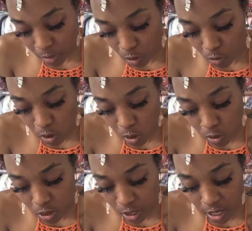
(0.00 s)

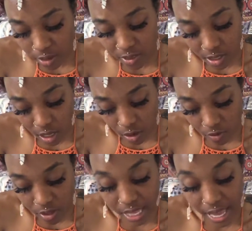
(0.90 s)
Grow to love
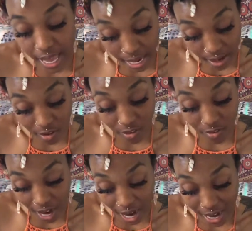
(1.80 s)
self, then
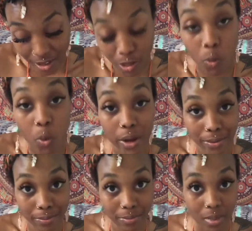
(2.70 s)
find the
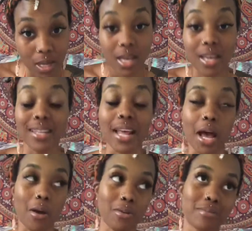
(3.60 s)
one.
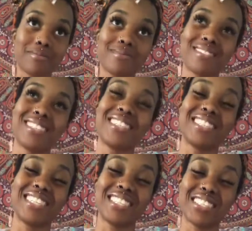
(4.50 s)
Now,
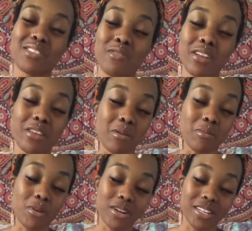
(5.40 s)
this is a really
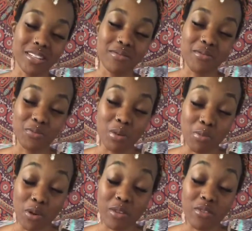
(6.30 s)

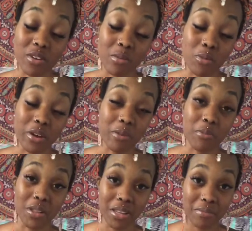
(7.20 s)
very important
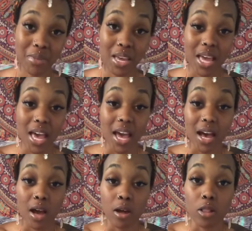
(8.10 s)
bullet.
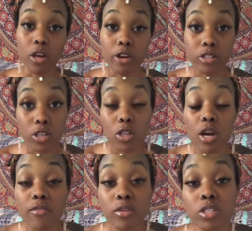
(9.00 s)
Learn to
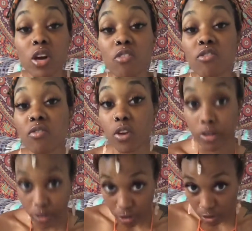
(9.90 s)
love yourself
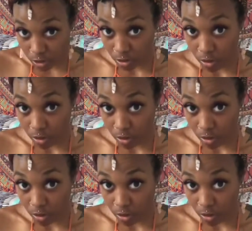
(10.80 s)
first.